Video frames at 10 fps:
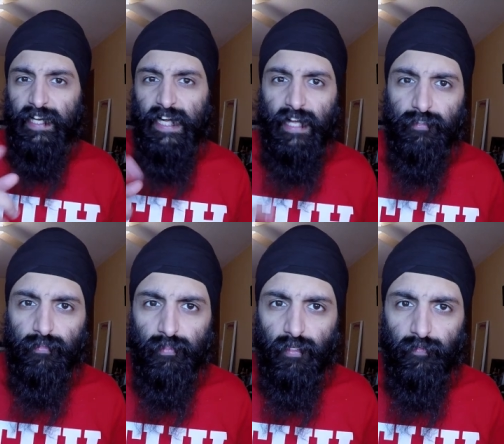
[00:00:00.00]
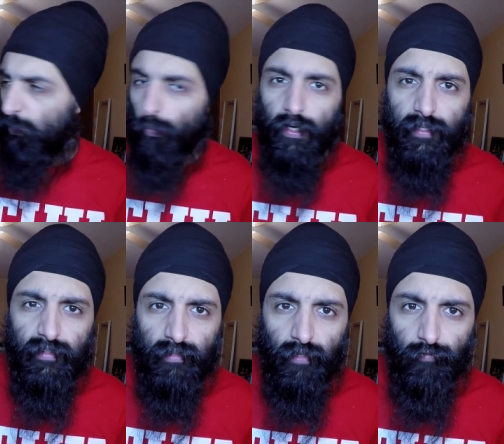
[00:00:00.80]
and ask yourself, where did
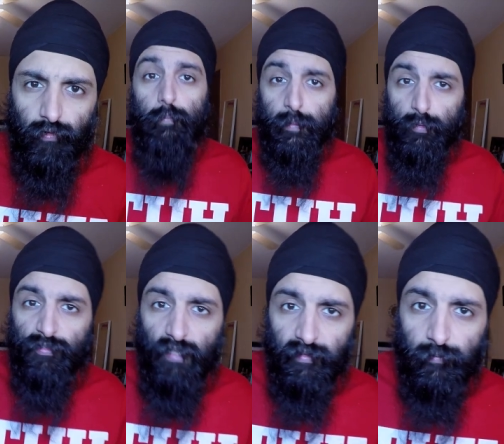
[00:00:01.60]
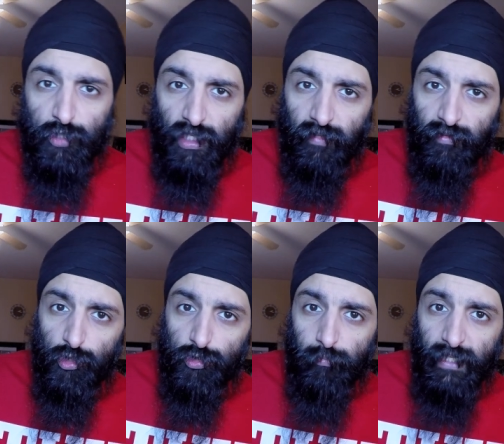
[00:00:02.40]
this come from? Maybe you saw some shit on
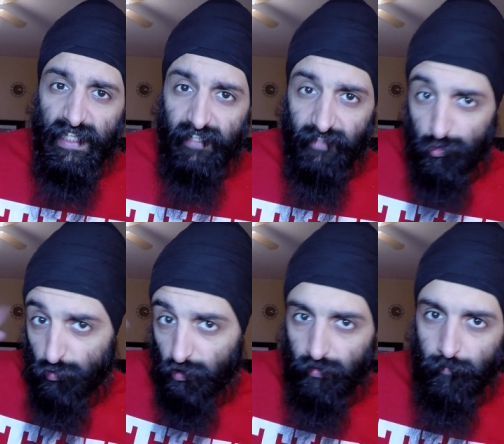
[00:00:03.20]
social media that triggered a